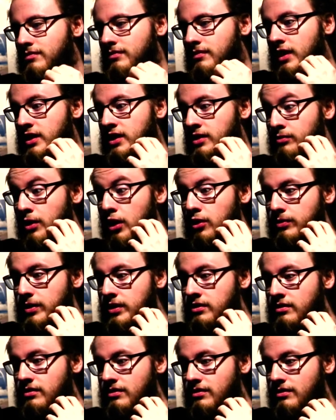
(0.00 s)
At the
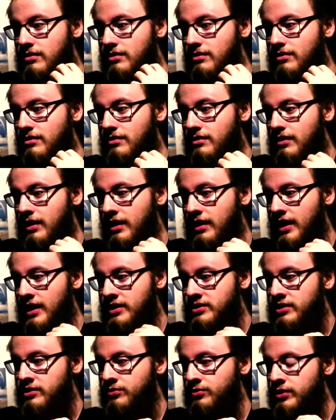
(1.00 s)
moment...
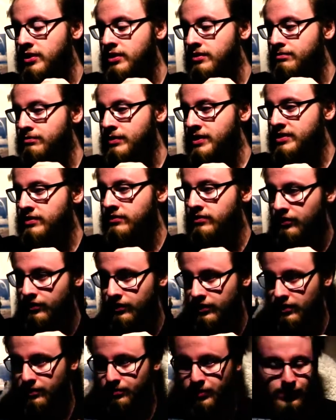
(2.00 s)
actually, we're in the midst of doing
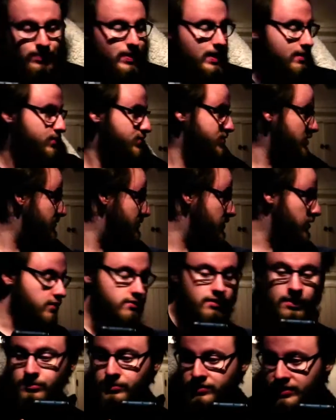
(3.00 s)
another puppet episode for the
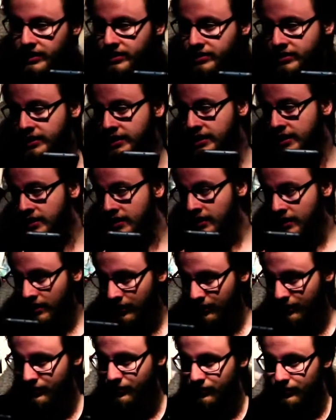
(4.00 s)
Grumps, actually.
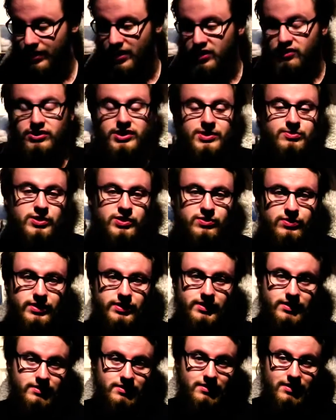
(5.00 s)
We're sorting a Christmas
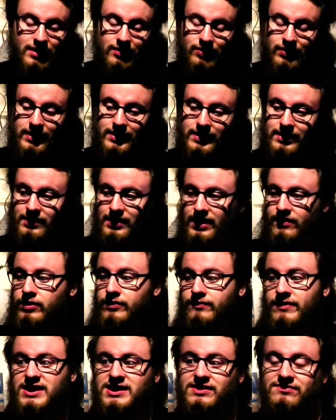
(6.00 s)
one, I think, given the
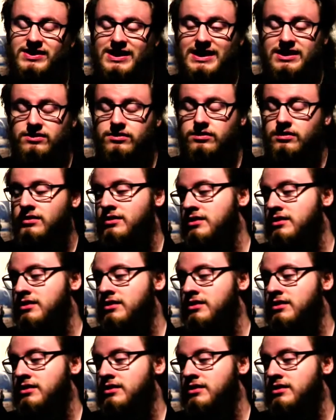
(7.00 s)
festive season.